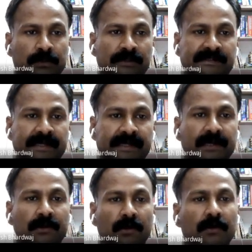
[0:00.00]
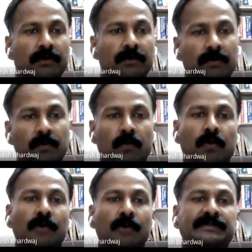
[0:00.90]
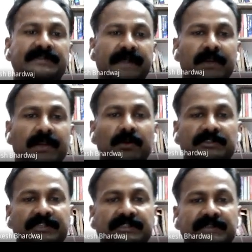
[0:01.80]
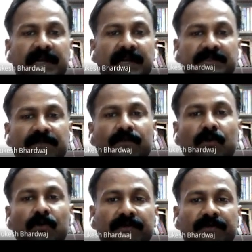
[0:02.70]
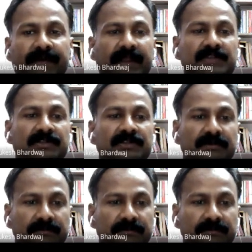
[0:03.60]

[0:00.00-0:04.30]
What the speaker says: Second law, Coulomb's second law states that the force of attraction